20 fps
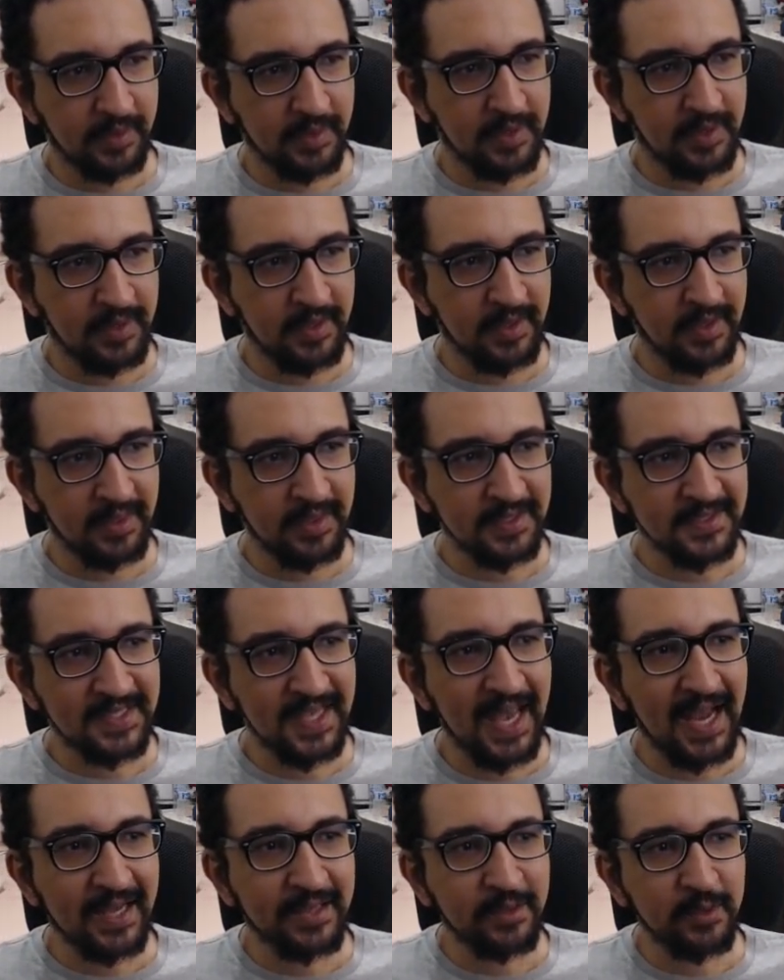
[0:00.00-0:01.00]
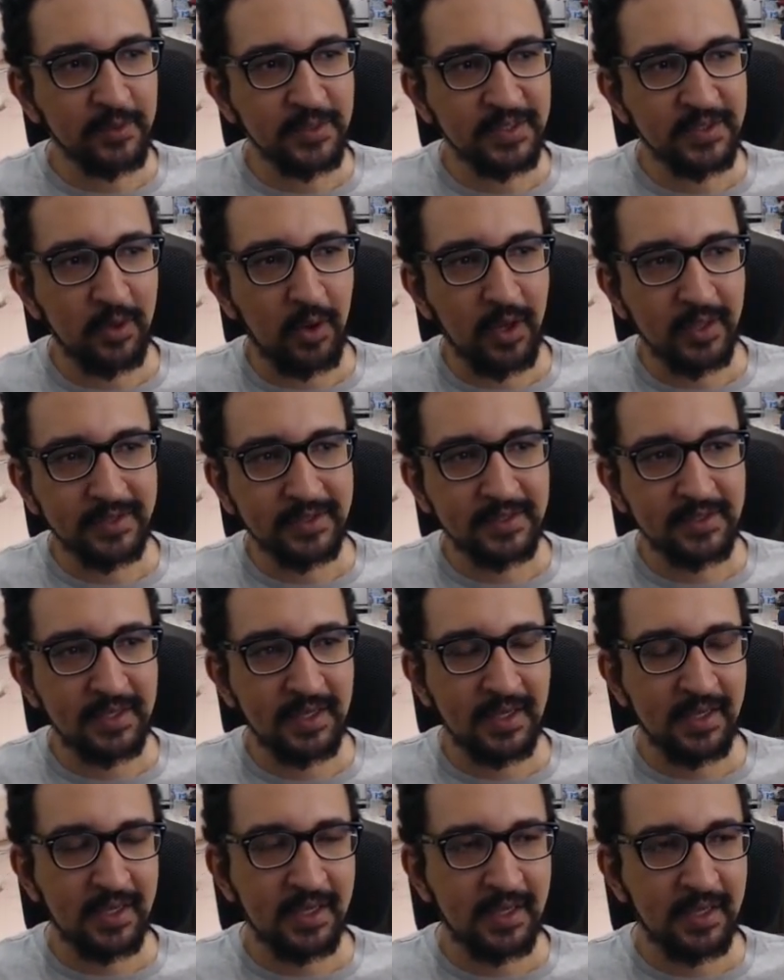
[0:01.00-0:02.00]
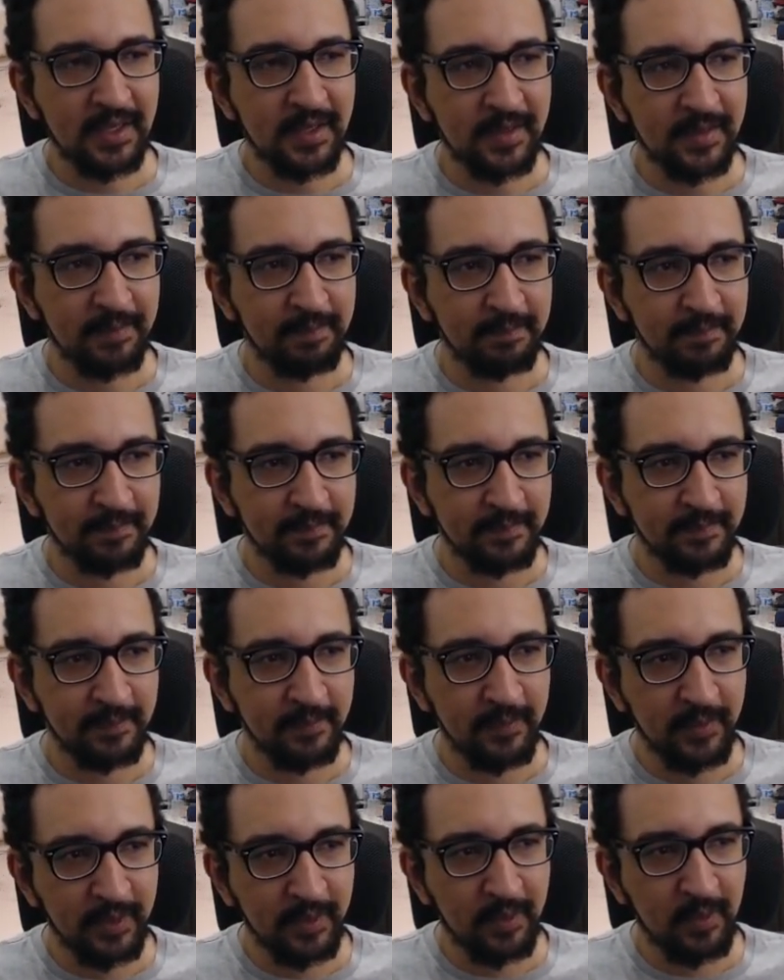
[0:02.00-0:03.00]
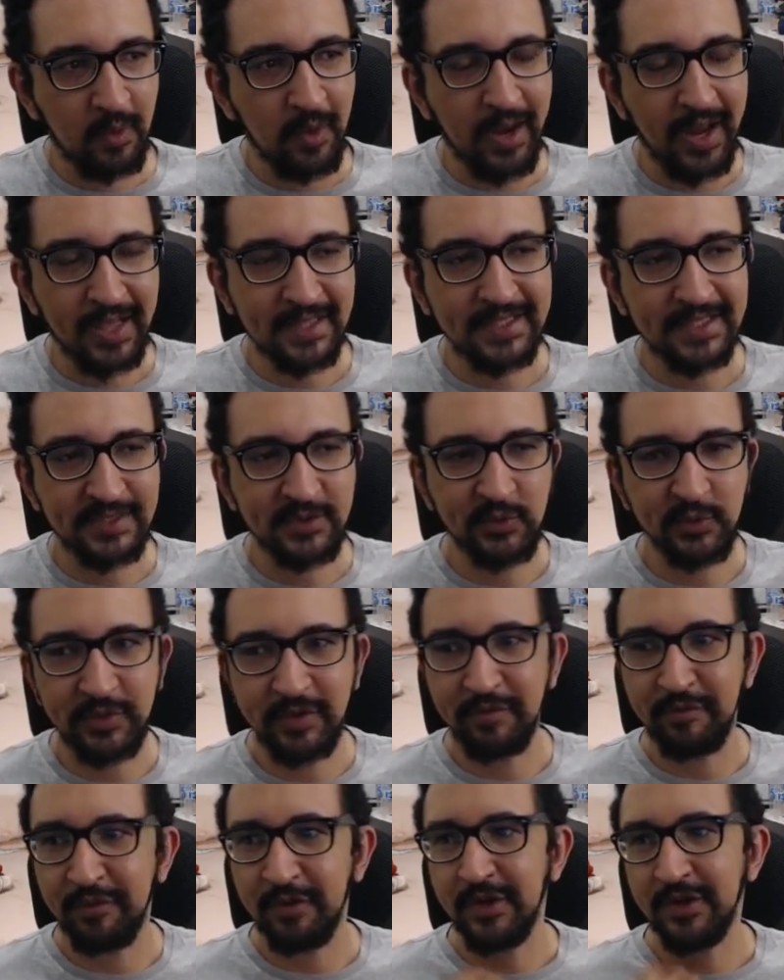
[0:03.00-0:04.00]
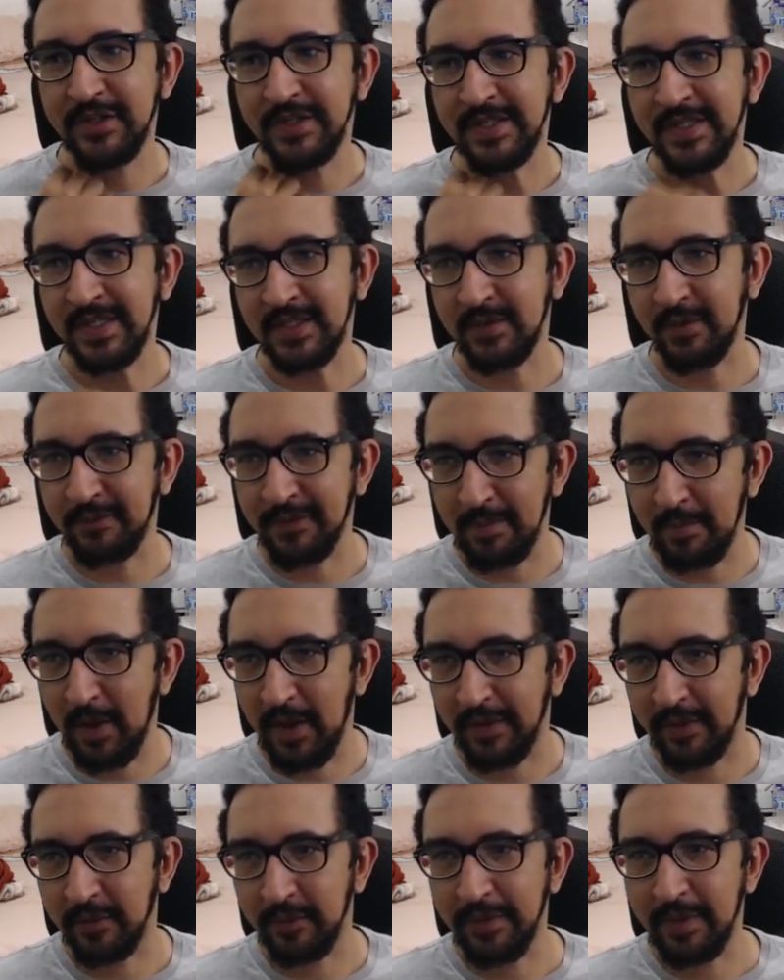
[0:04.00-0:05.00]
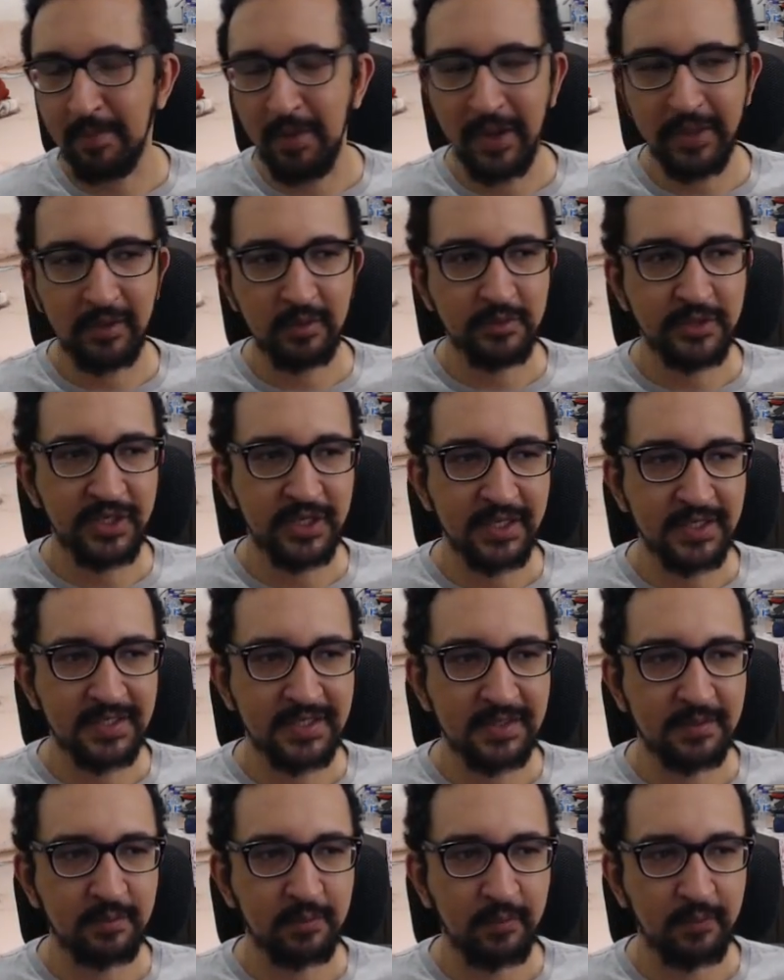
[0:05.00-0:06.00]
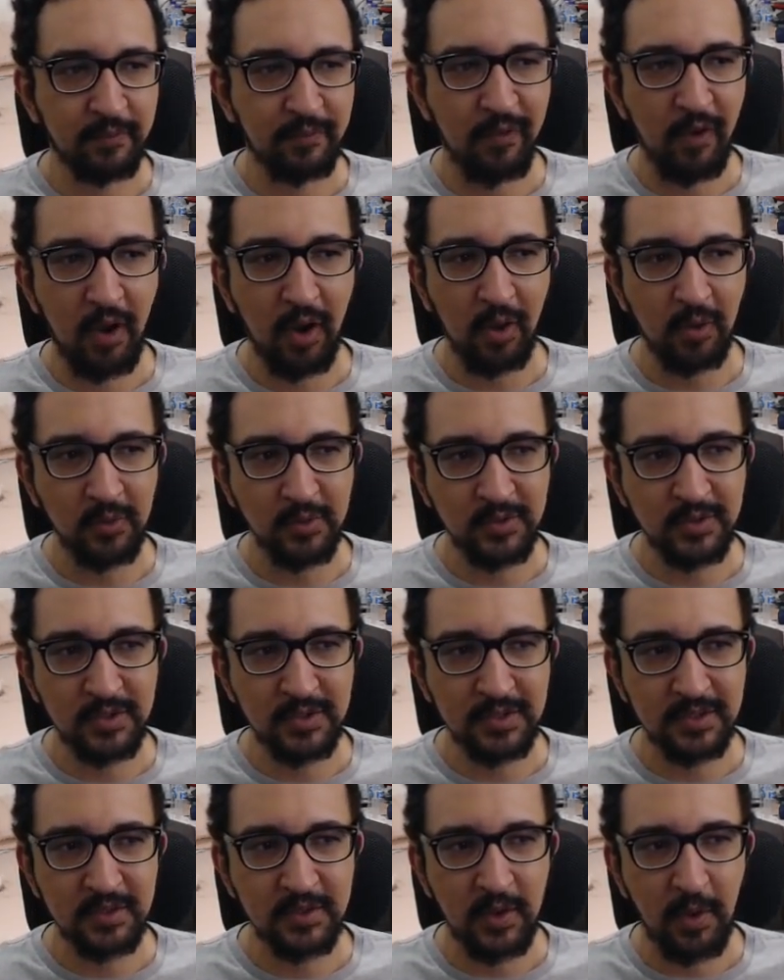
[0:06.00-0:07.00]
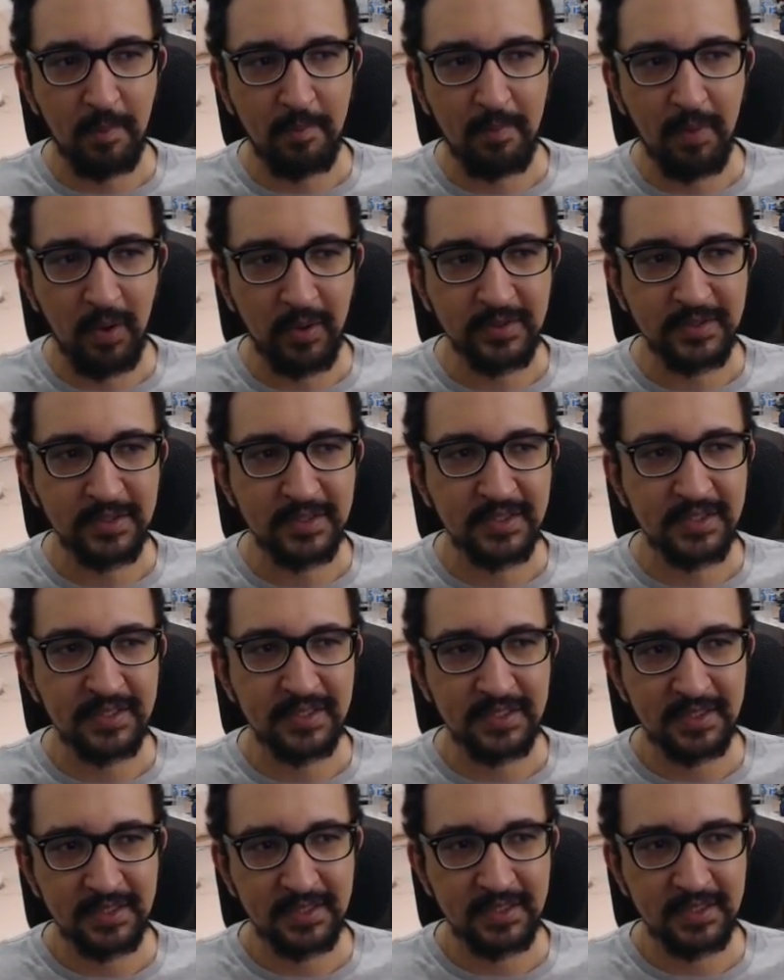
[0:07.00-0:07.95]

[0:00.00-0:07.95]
the skeleton is not connected to the vertices of the model. The model just follows some bonds